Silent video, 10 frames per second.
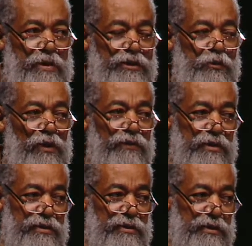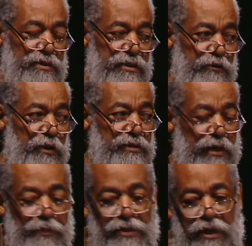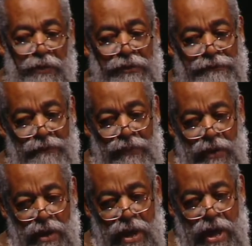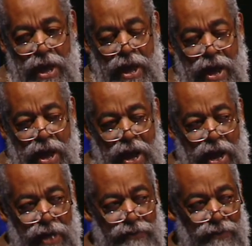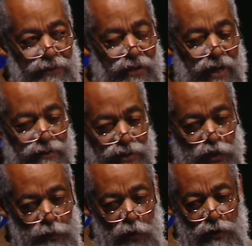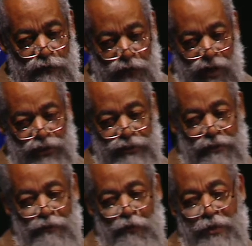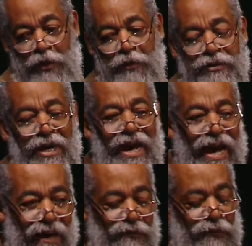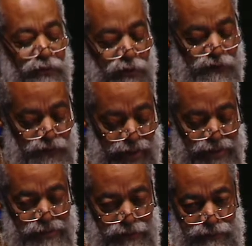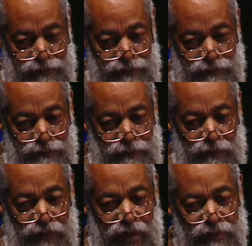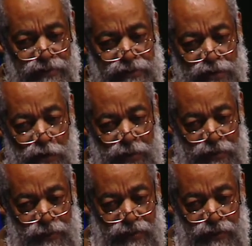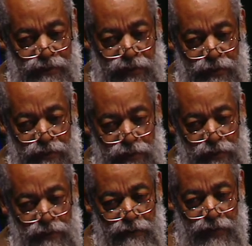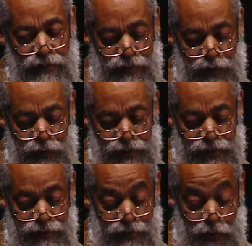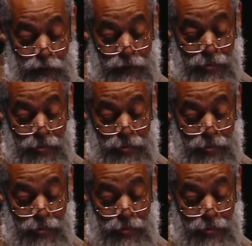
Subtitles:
say, well, this is a serious epidemic, and that small fraction, we're going to have to find it. That is the commitment, I think, that we need. Now,